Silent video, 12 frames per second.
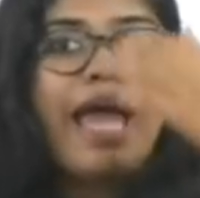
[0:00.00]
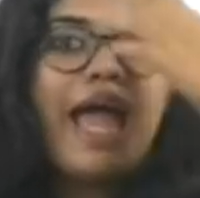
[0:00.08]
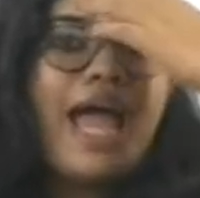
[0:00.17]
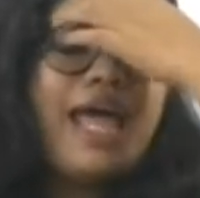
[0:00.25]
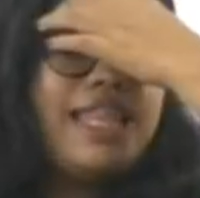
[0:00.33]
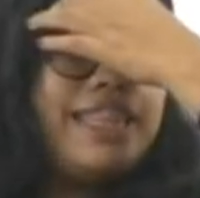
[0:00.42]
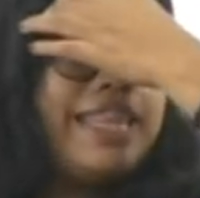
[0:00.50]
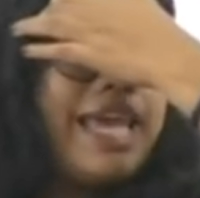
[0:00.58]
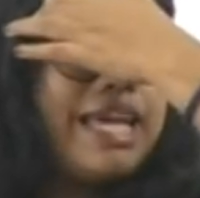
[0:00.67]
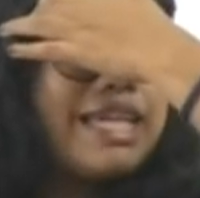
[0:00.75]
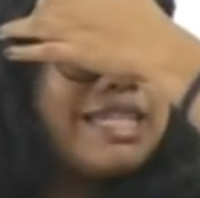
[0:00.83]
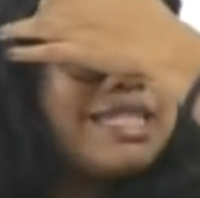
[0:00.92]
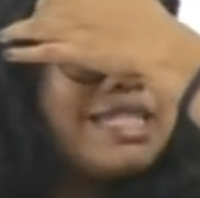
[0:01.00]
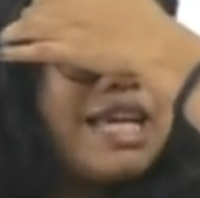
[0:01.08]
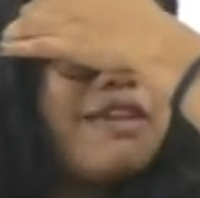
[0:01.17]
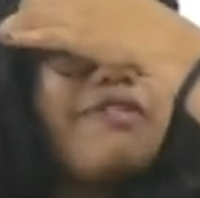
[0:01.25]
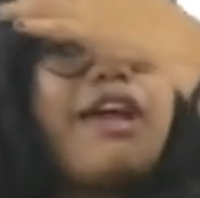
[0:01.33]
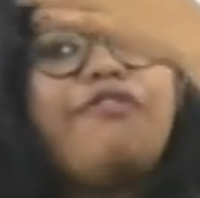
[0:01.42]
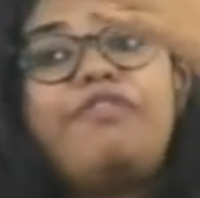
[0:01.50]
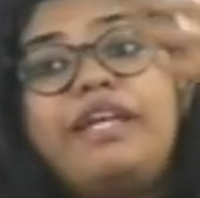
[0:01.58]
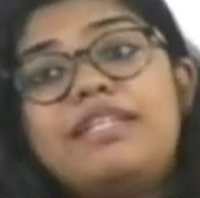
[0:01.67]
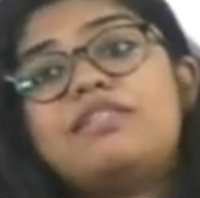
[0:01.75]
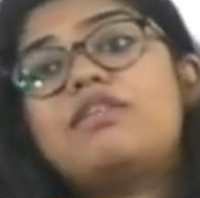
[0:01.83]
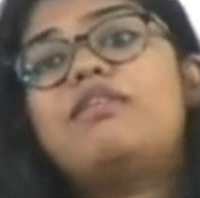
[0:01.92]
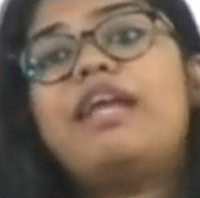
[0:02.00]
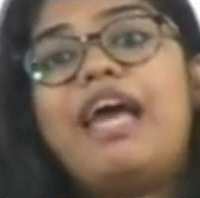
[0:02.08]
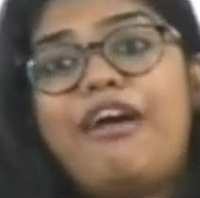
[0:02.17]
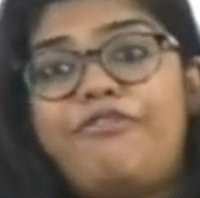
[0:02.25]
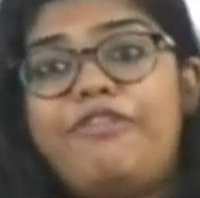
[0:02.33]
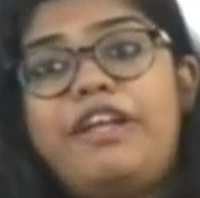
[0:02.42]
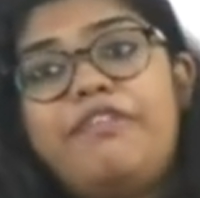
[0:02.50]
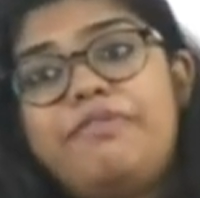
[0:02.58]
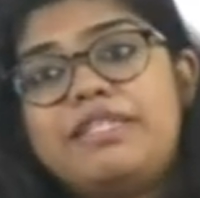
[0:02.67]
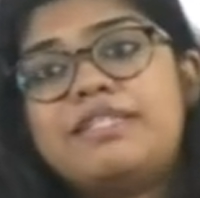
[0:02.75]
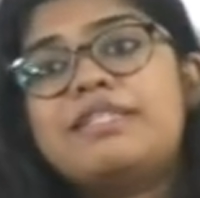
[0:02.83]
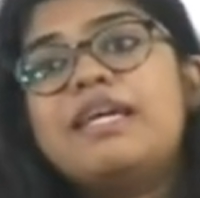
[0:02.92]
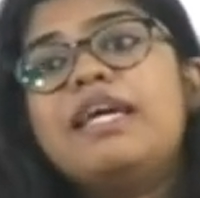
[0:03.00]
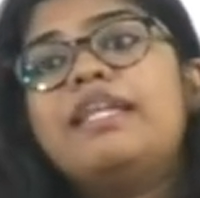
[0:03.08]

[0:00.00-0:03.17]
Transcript: and they receive evidence on affidavits.